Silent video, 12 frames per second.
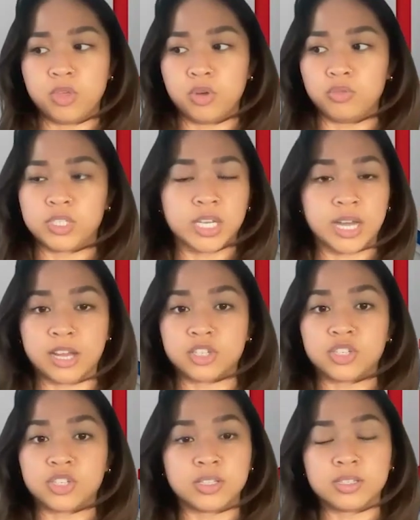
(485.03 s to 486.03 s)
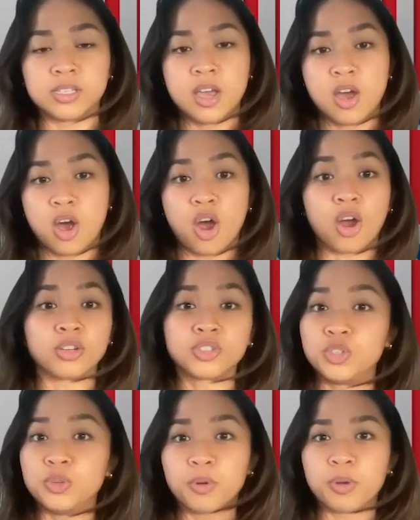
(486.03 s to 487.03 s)
those connections are
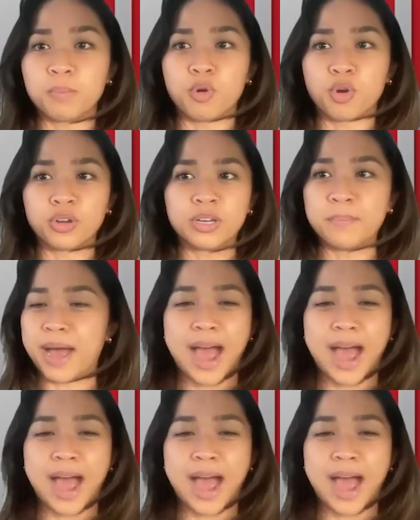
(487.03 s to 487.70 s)
super important,